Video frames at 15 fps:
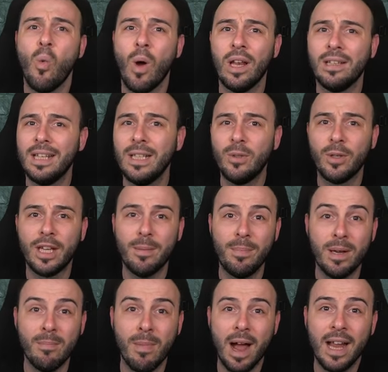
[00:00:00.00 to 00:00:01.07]
one thing to
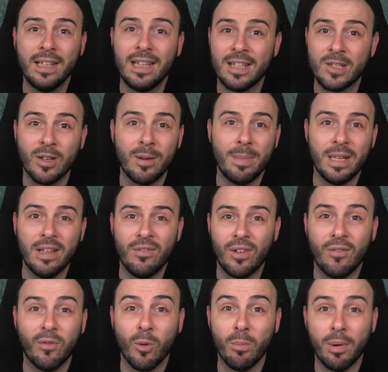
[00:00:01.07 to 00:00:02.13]
keep in mind that's going to be
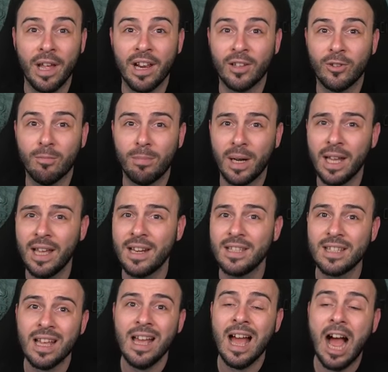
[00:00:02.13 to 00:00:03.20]
different from player to player is